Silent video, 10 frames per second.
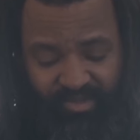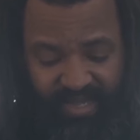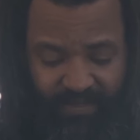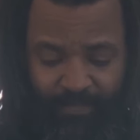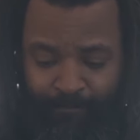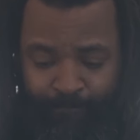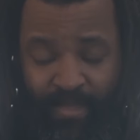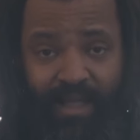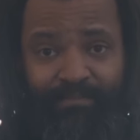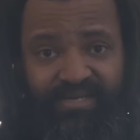bag
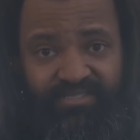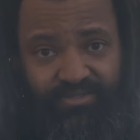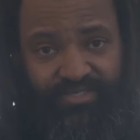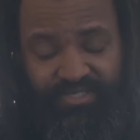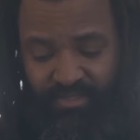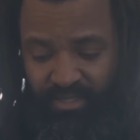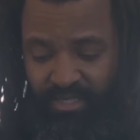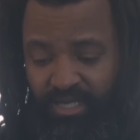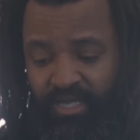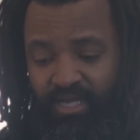at minus 30,
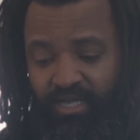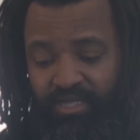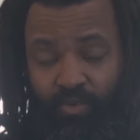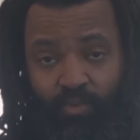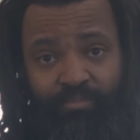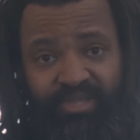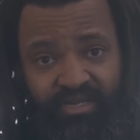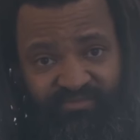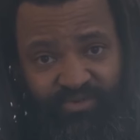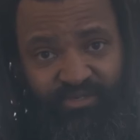you won't be
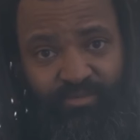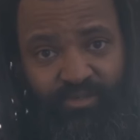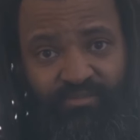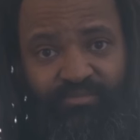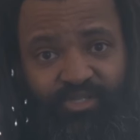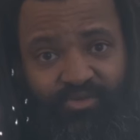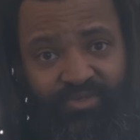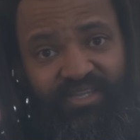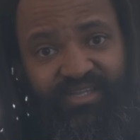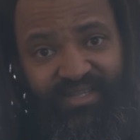comfortable, but you will
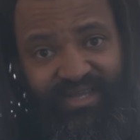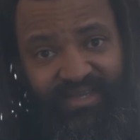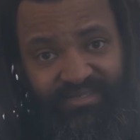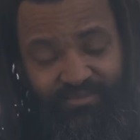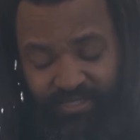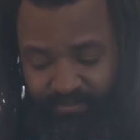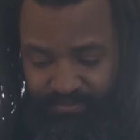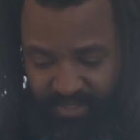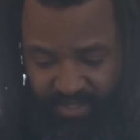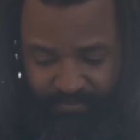not die as well,
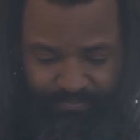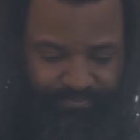okay?